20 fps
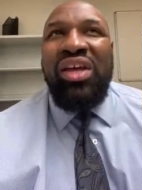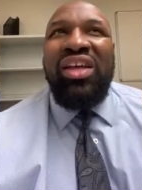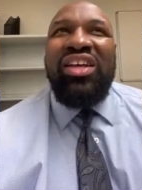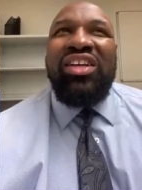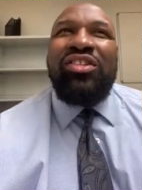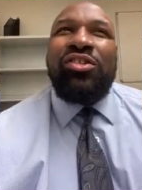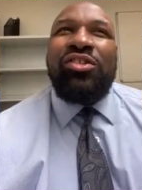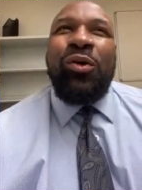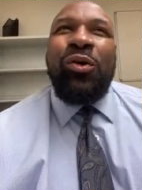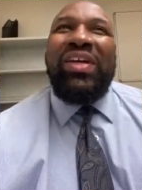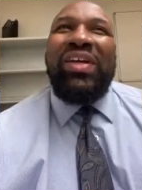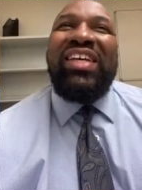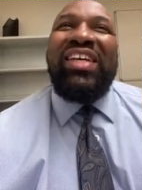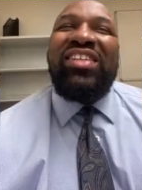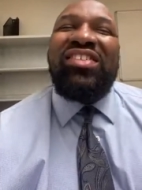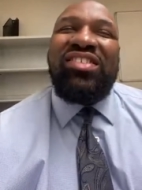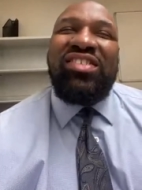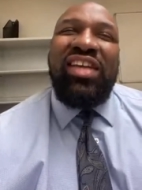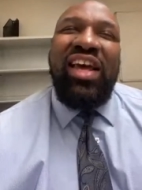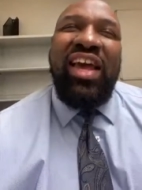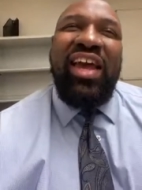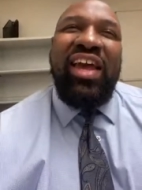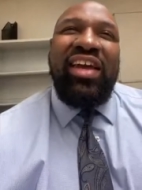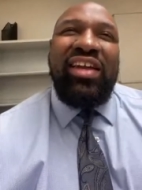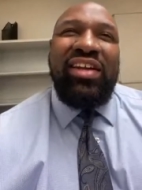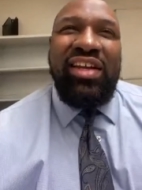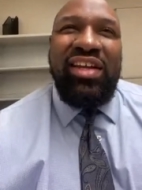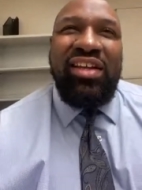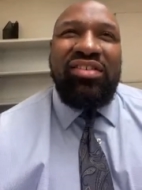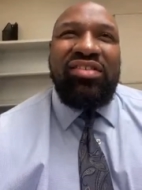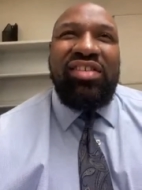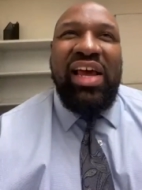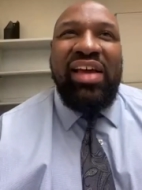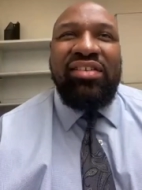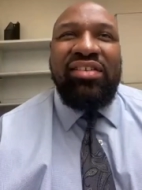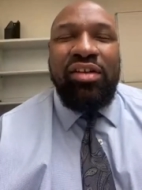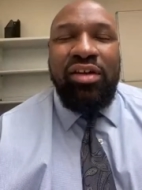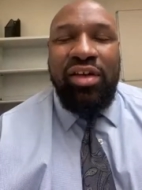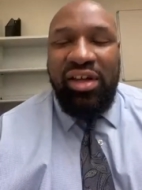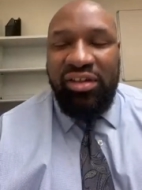So he's saying this
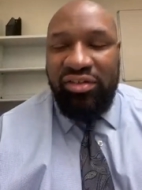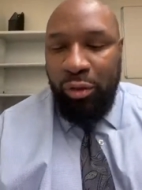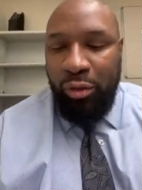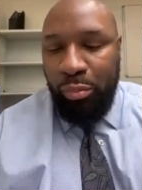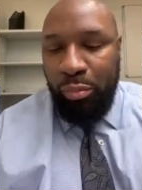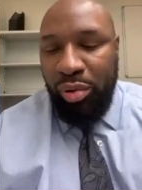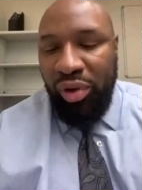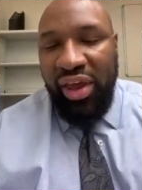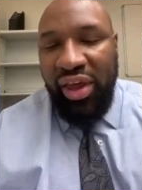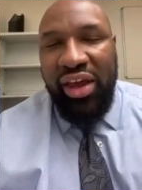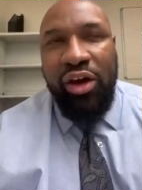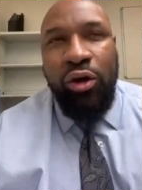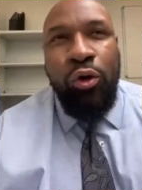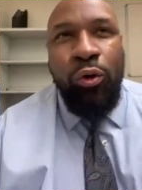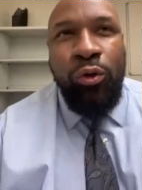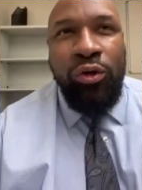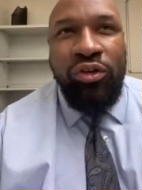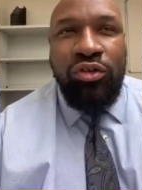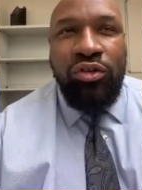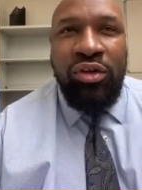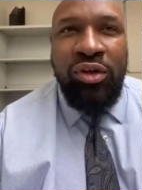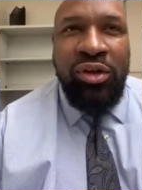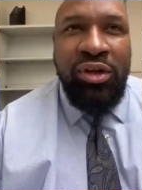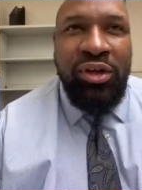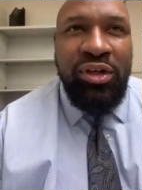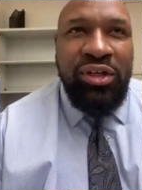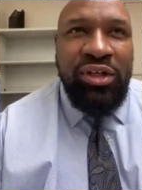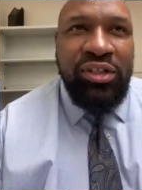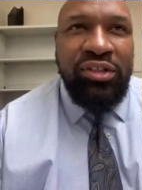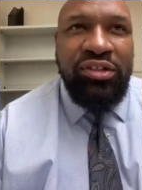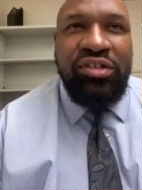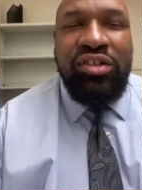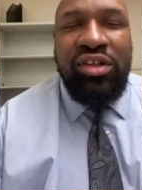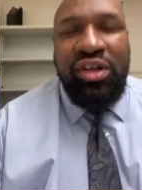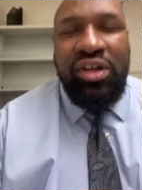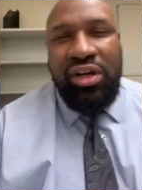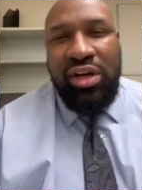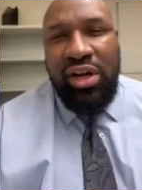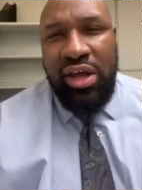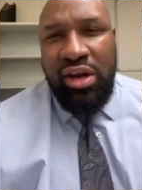as a player who is
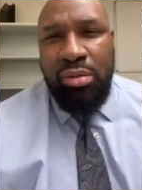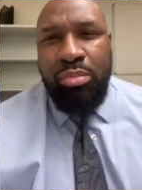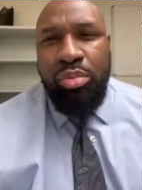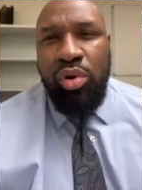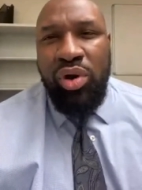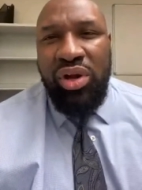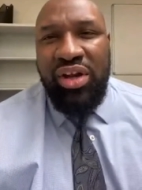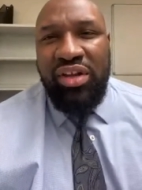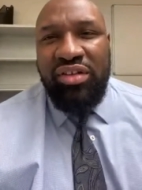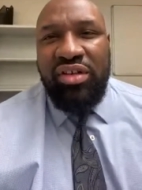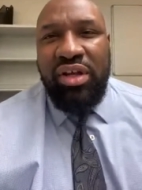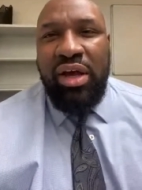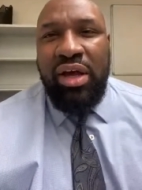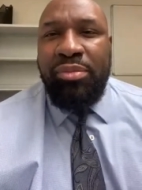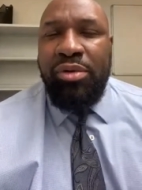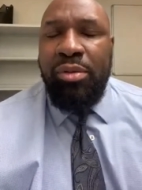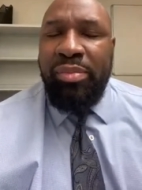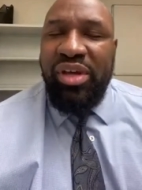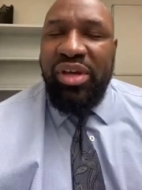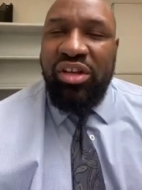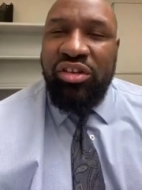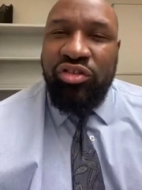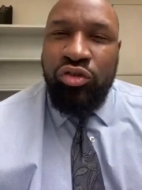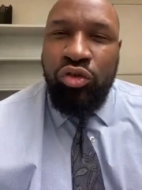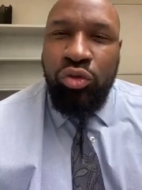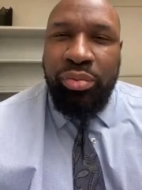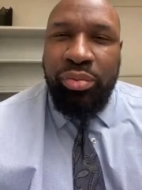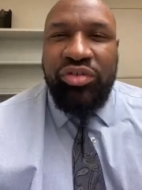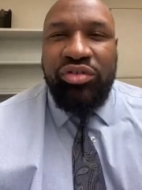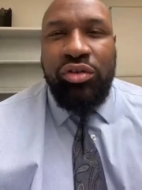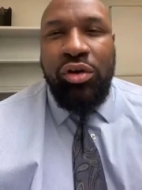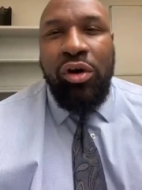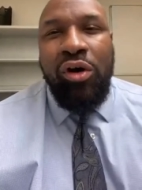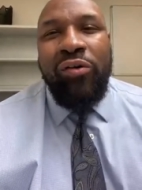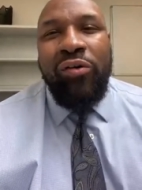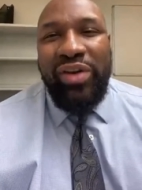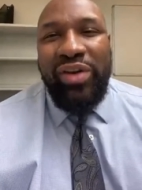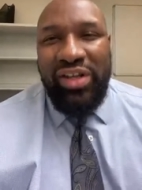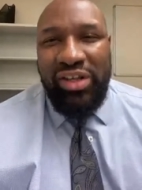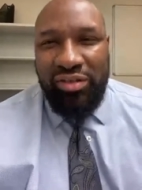considered at a point in time to be a
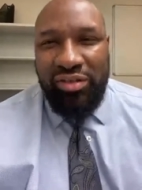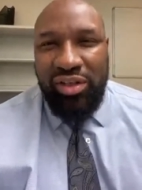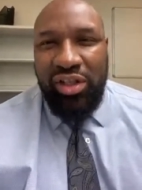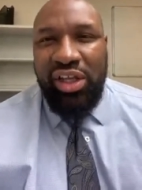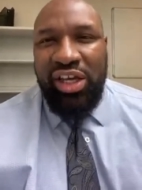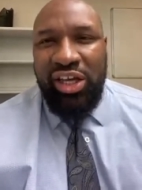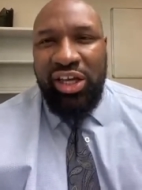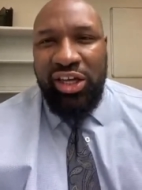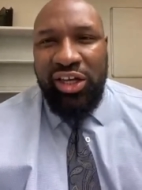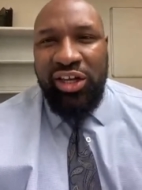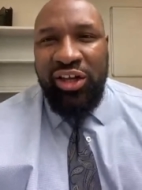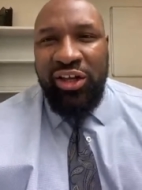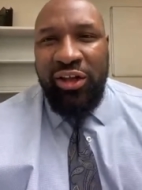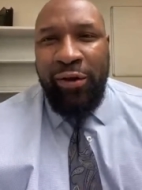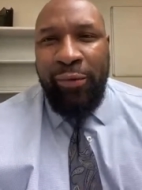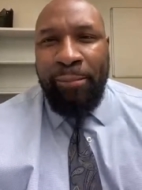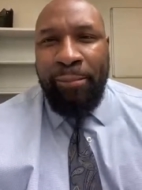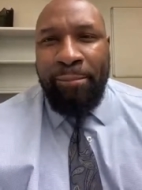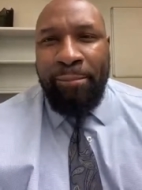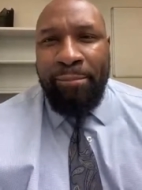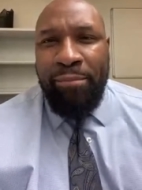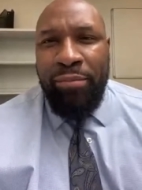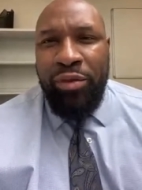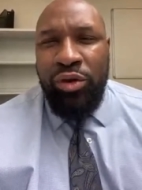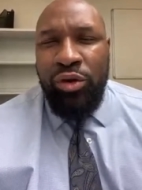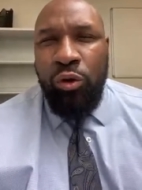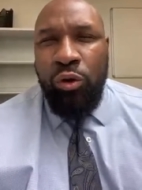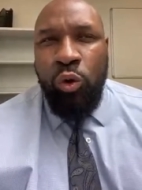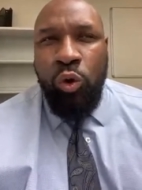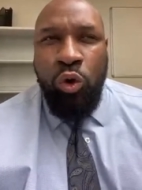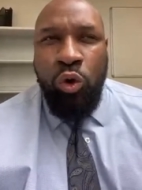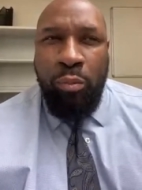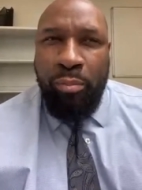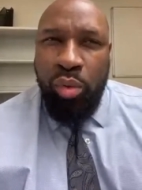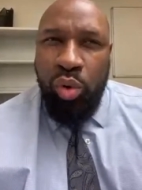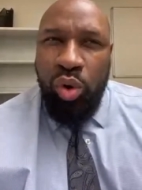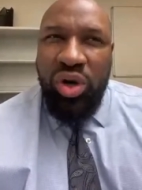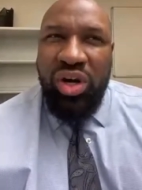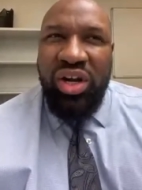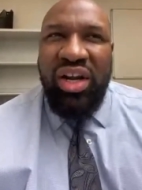superstar in this league, you know, or
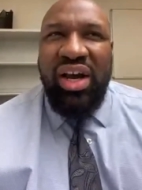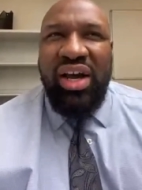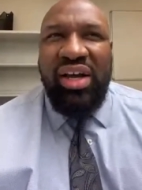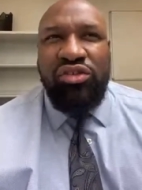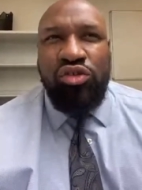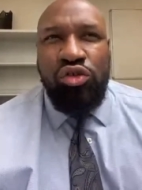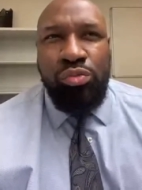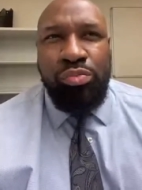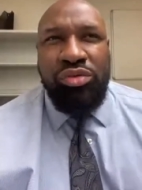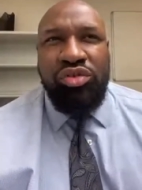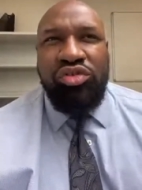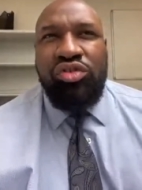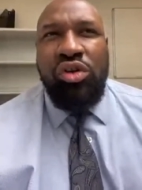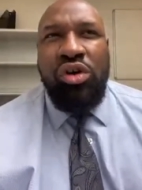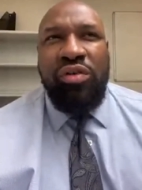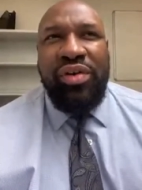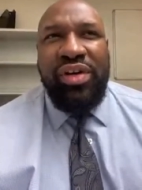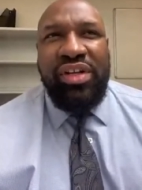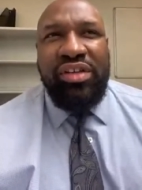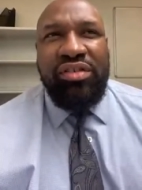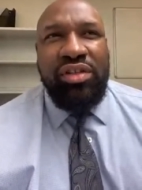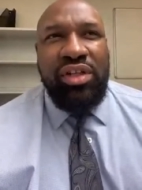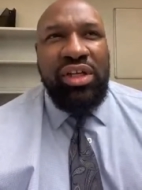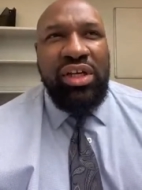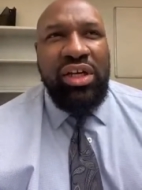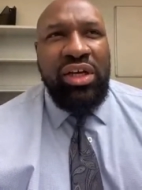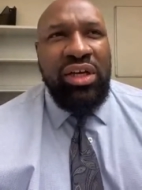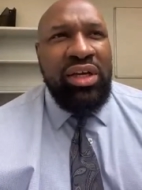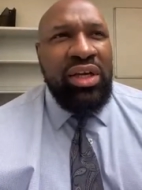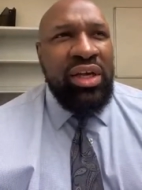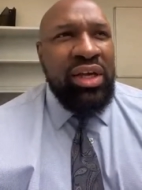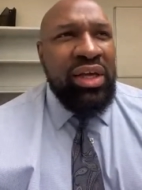borderline superstar in this league,